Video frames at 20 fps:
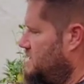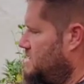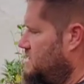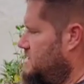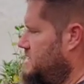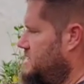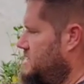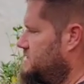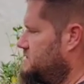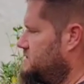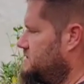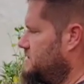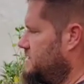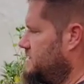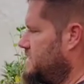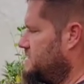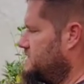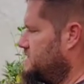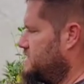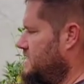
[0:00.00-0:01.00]
Alright, so I
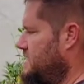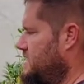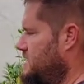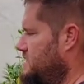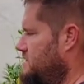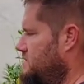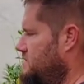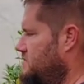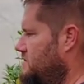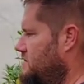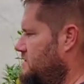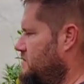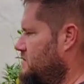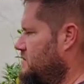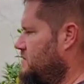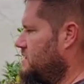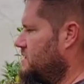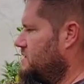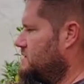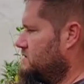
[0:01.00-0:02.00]
got that pretty
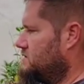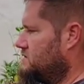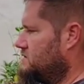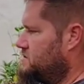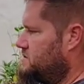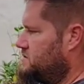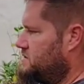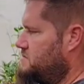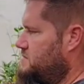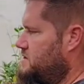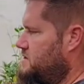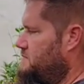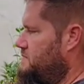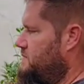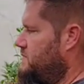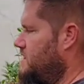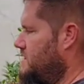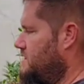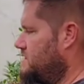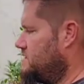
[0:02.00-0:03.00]
well trimmed up
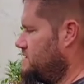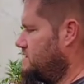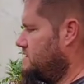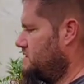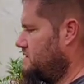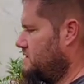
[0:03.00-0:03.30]
there.